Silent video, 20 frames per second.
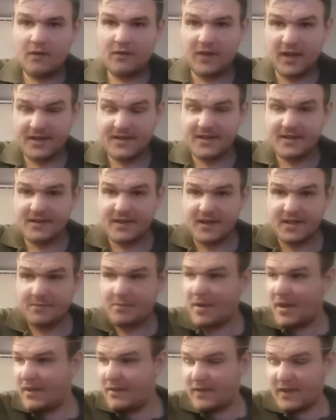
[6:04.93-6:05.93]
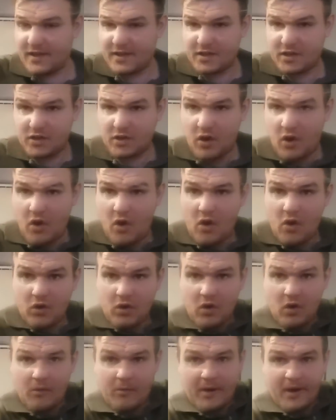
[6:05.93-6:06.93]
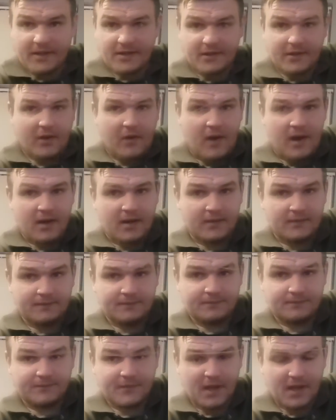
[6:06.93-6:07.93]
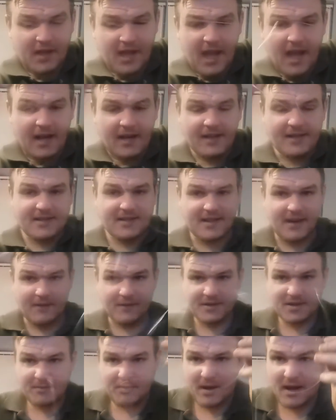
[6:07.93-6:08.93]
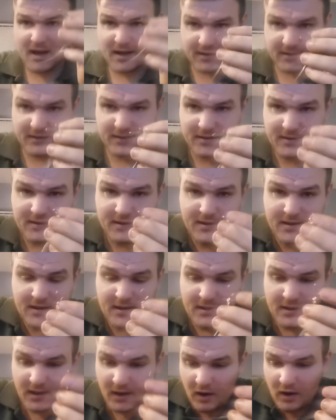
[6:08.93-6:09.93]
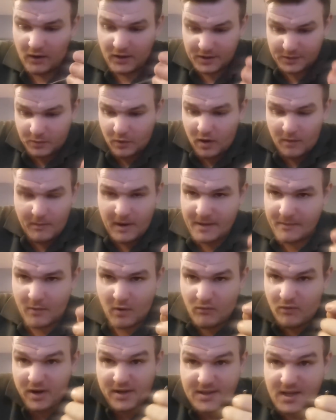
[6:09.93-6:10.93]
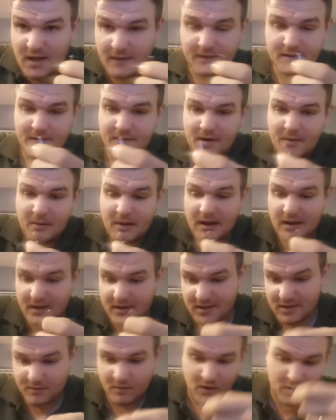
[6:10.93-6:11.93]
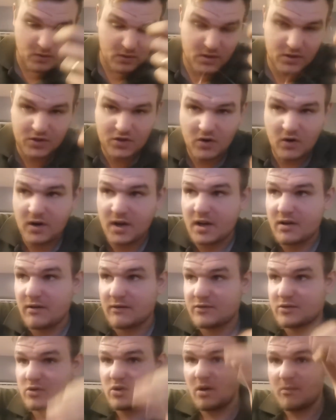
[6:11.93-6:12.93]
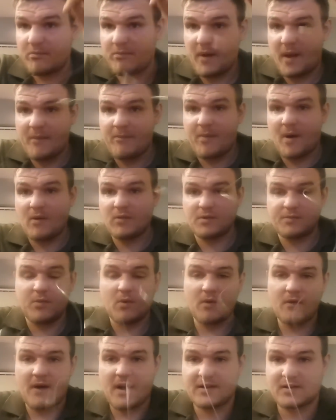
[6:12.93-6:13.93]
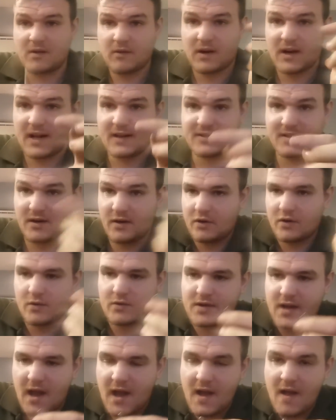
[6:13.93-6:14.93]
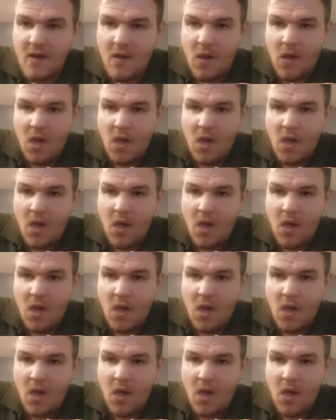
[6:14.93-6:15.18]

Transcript: this long piece of line. Again, it's £70. That's what I make my rigs out of, £70, because that's what I use as shock lead. I've just got a big bulk spore Vaso Classic and I use that.